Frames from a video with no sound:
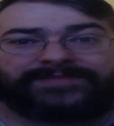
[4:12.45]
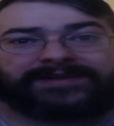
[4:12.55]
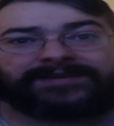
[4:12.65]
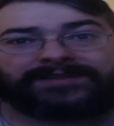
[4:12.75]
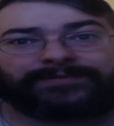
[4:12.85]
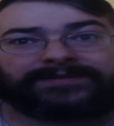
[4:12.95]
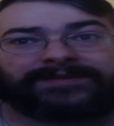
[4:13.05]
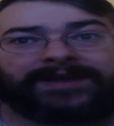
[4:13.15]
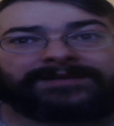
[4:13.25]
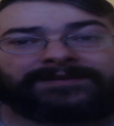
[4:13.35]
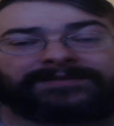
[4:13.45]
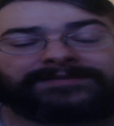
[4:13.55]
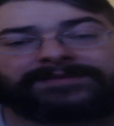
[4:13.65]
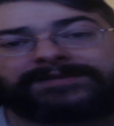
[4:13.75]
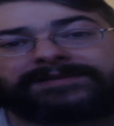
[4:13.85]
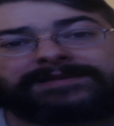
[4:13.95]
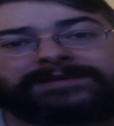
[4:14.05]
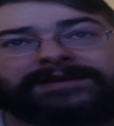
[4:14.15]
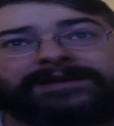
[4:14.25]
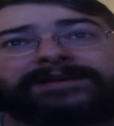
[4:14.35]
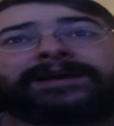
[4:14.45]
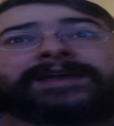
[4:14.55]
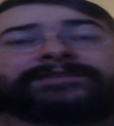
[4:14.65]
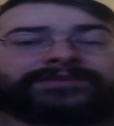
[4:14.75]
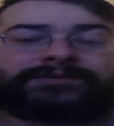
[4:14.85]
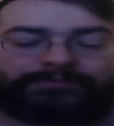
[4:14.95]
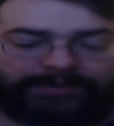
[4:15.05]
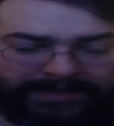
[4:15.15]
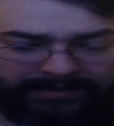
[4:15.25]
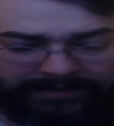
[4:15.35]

medically retired. I have a degree.